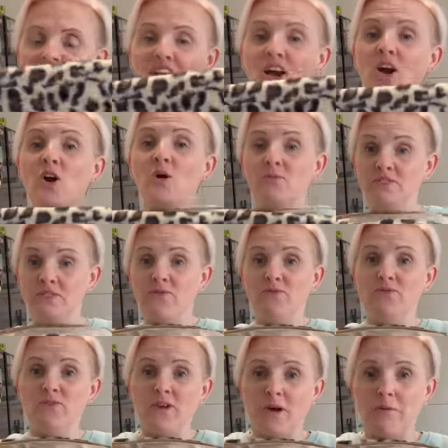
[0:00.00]
I got
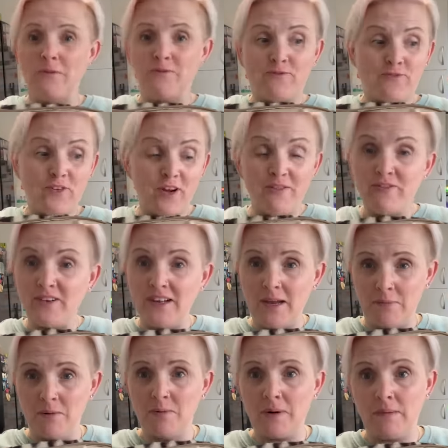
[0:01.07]
myself a fluffy
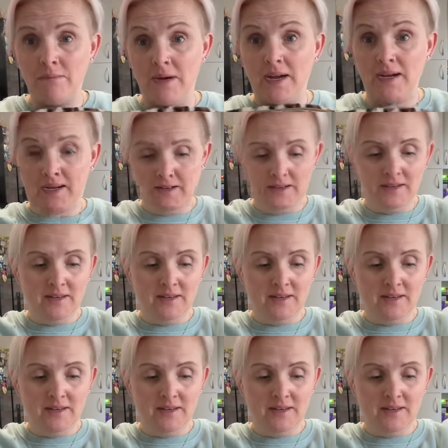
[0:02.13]
leopard print bag.